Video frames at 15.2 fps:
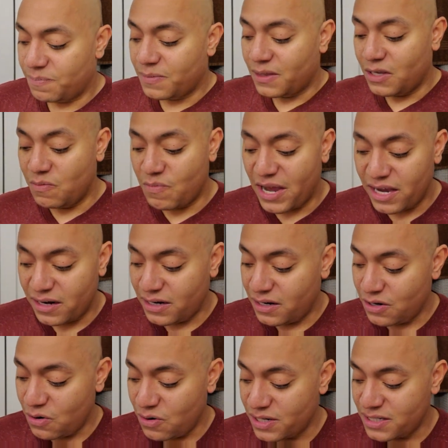You might
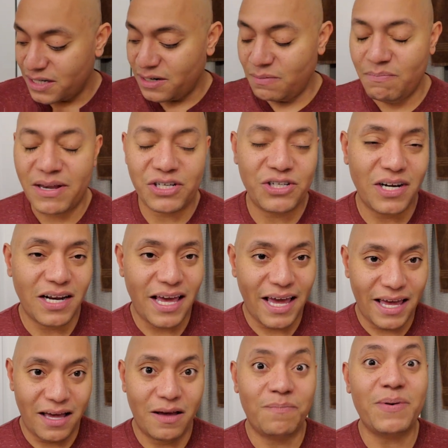notice I didn't mention
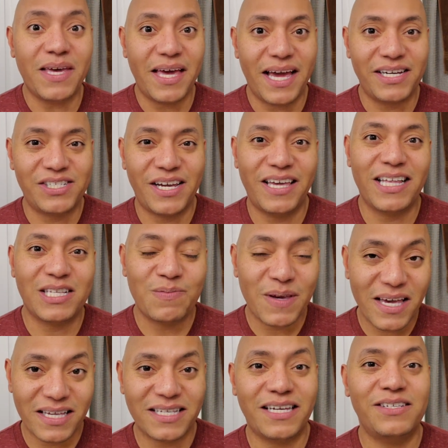a BHA. That's
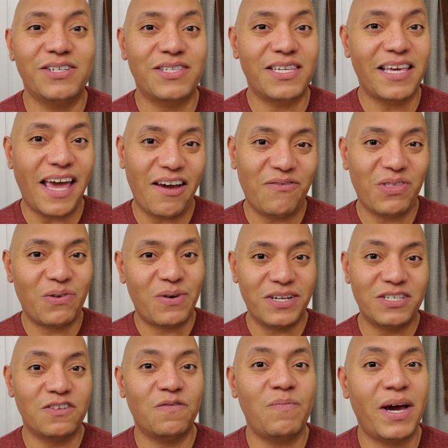because I just gave the
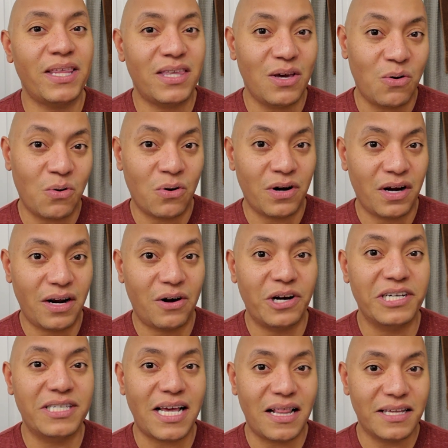rest of my The Ordinary
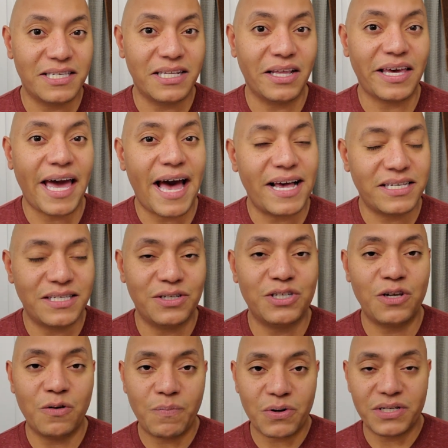Salicylic Acid
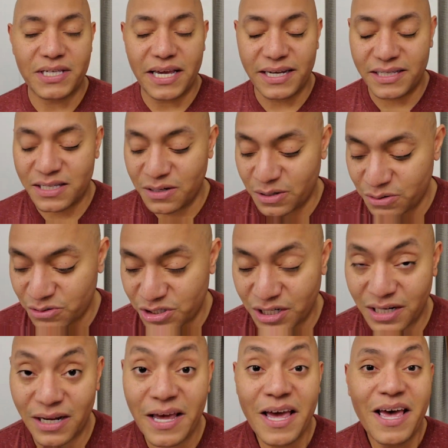2%
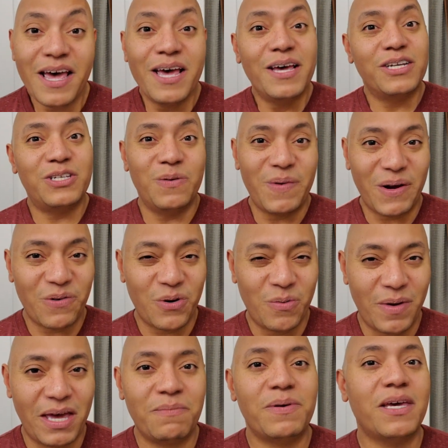solution to my
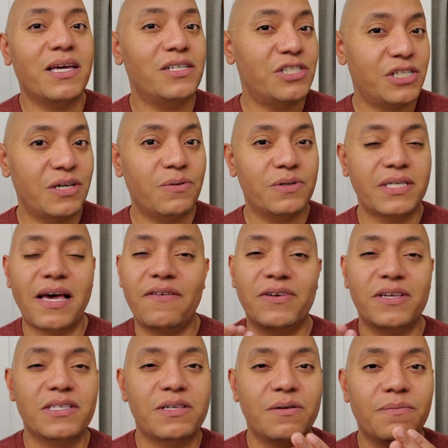roommate because she was
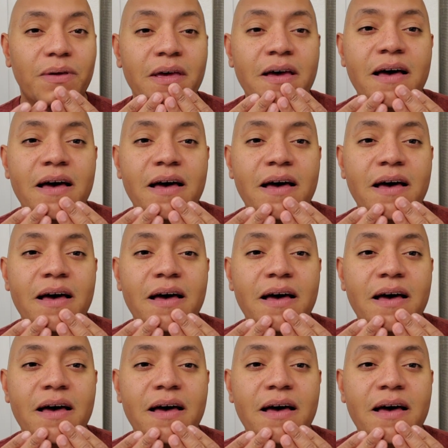having some